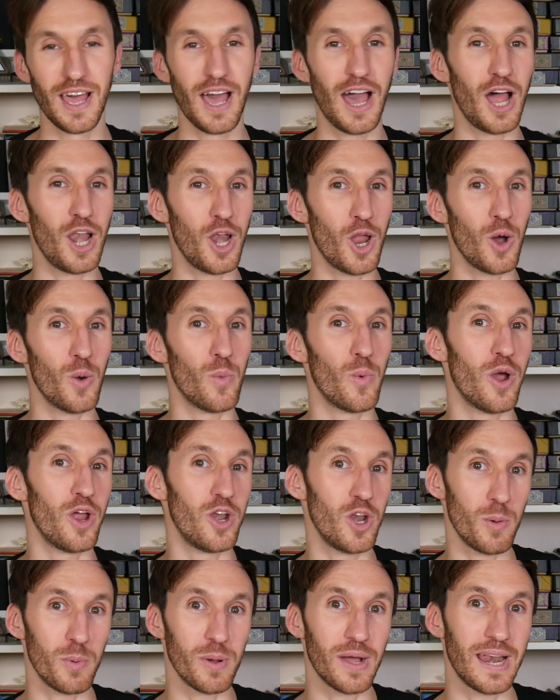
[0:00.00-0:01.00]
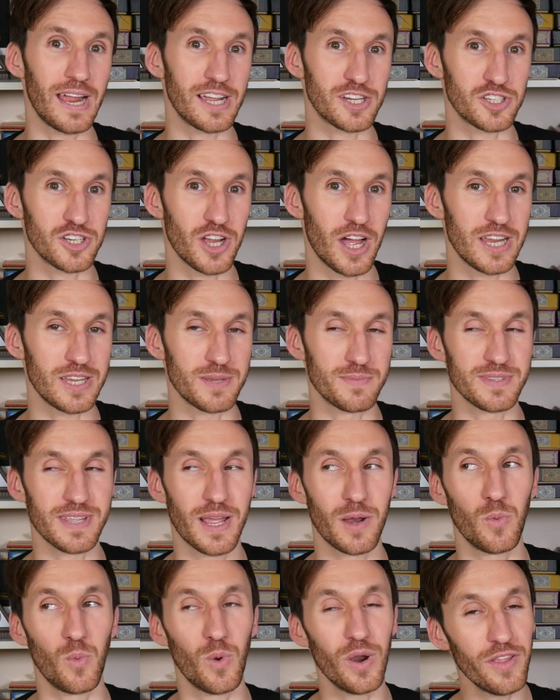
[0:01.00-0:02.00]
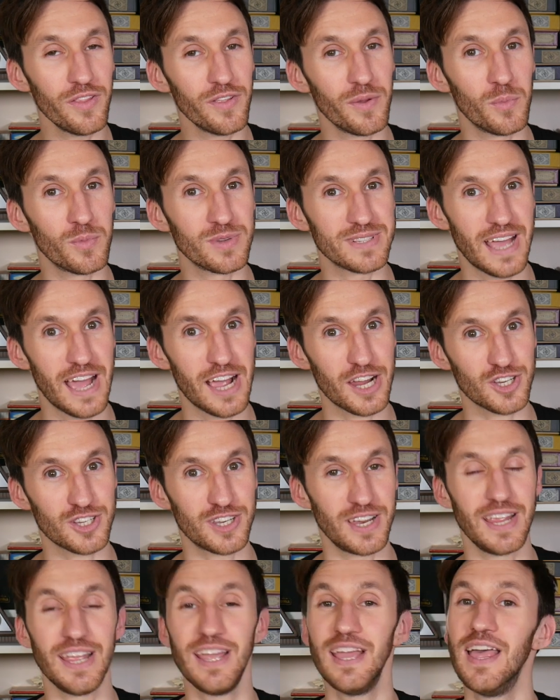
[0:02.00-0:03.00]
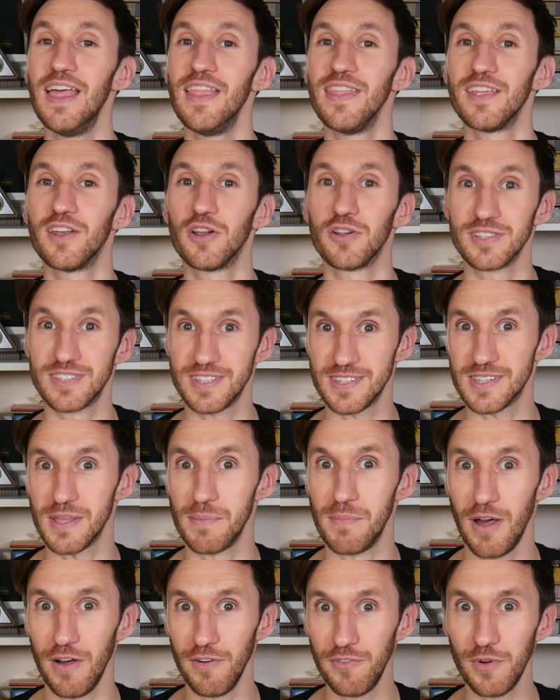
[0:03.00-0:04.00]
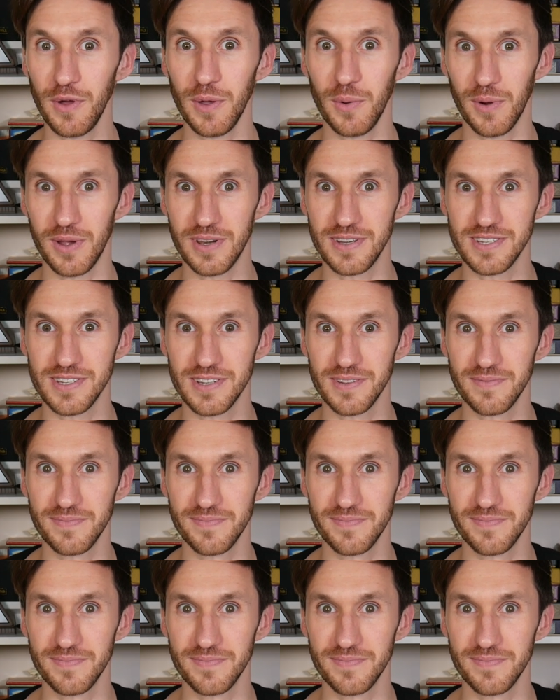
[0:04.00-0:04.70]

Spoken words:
A lot were Noble Collection items, and one of them was actually the Narcissa Malfoy wand.